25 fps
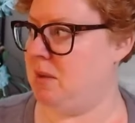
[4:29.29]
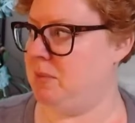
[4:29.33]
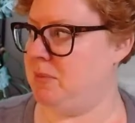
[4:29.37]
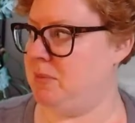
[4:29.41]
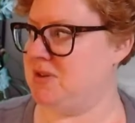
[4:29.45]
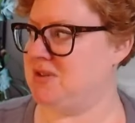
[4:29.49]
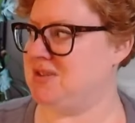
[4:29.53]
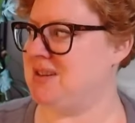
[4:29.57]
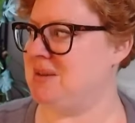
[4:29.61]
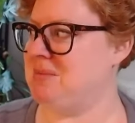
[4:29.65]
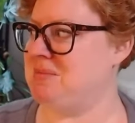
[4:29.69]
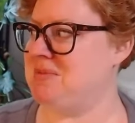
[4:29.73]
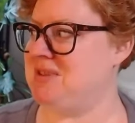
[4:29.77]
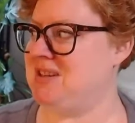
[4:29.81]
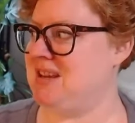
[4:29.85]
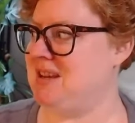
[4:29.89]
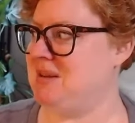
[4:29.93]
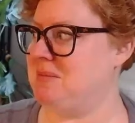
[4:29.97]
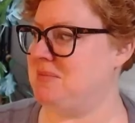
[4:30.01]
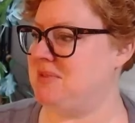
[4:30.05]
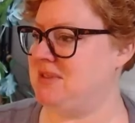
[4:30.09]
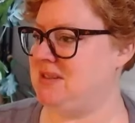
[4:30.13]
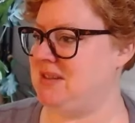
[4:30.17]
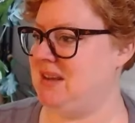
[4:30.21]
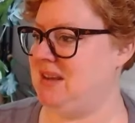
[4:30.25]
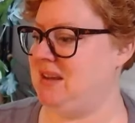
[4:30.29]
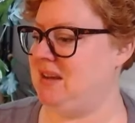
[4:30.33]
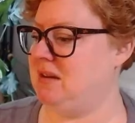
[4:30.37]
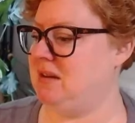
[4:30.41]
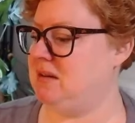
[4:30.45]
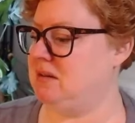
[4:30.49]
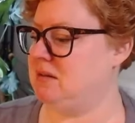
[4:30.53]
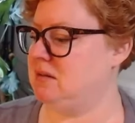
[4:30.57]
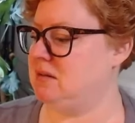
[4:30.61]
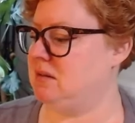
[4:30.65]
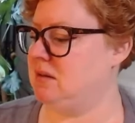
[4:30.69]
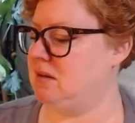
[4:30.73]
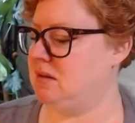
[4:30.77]
There's some DMC
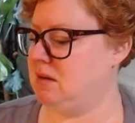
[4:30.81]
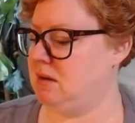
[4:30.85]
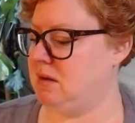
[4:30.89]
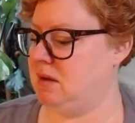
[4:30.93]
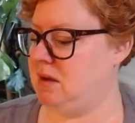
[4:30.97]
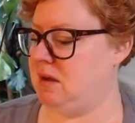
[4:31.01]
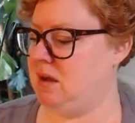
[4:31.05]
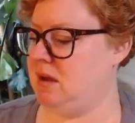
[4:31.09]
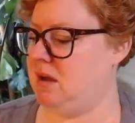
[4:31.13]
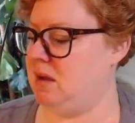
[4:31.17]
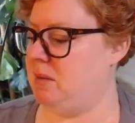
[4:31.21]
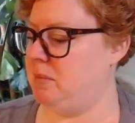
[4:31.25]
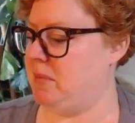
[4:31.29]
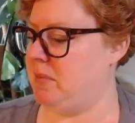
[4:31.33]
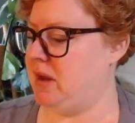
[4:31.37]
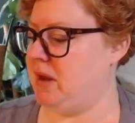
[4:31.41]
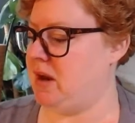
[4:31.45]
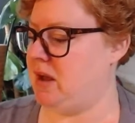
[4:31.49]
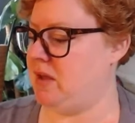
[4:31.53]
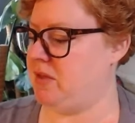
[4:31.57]
and